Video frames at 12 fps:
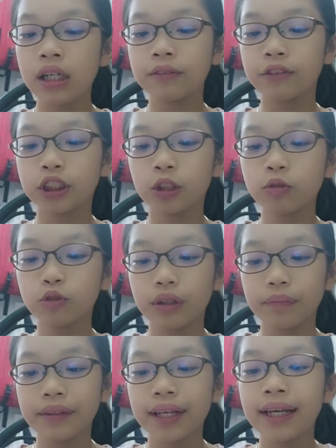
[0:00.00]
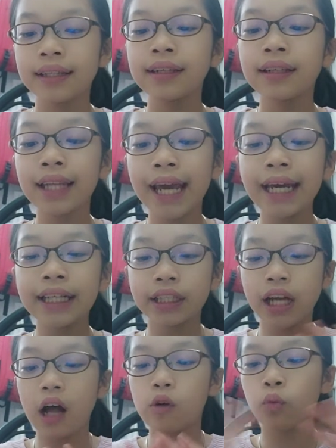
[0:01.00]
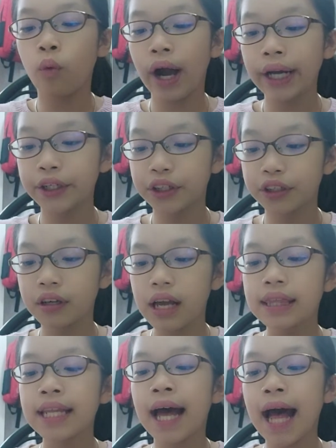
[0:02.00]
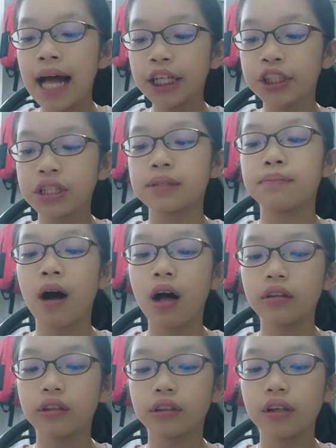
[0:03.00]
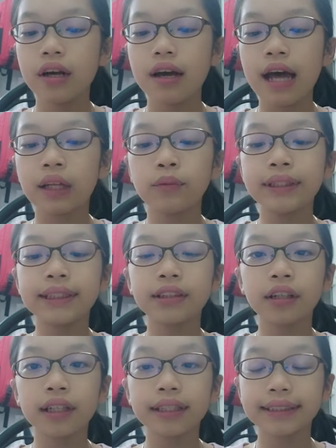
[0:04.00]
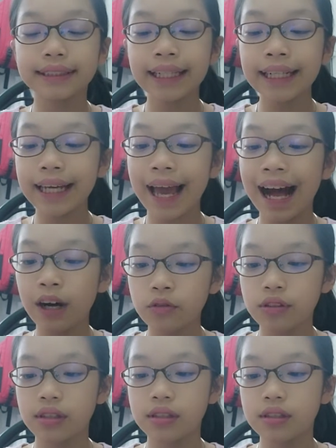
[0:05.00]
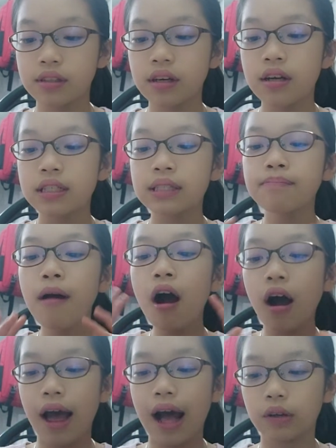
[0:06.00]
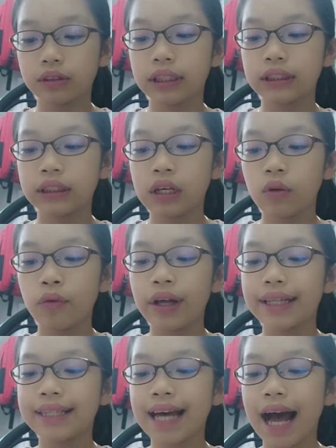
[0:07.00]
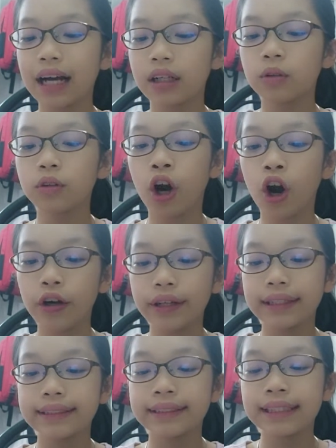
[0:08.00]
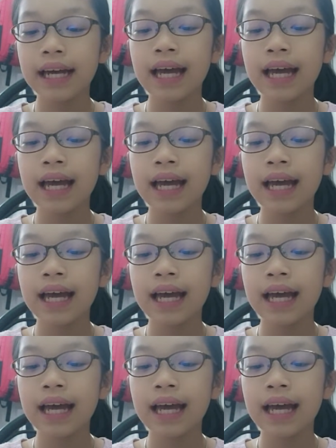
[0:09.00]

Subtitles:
of children. The lane got wider, the hedges smaller, and we started to see houses. Small houses with tackle gardens